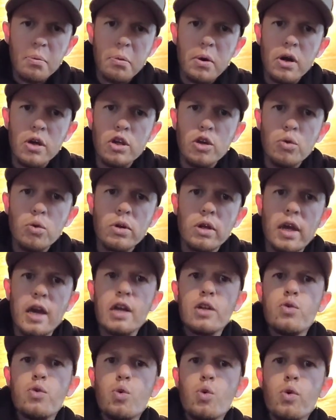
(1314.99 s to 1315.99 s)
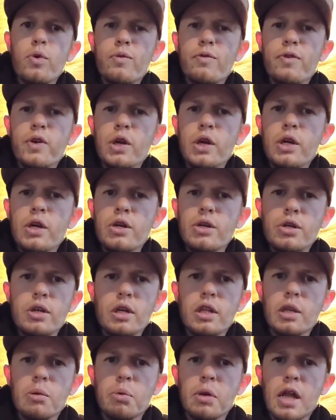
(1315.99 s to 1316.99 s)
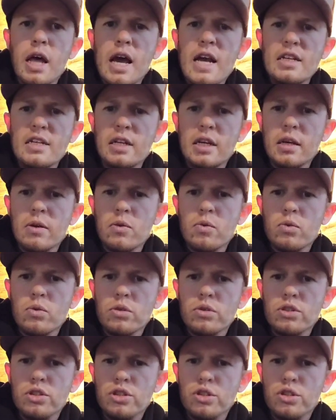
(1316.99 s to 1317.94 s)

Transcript: But you would catch one fish and the plastic was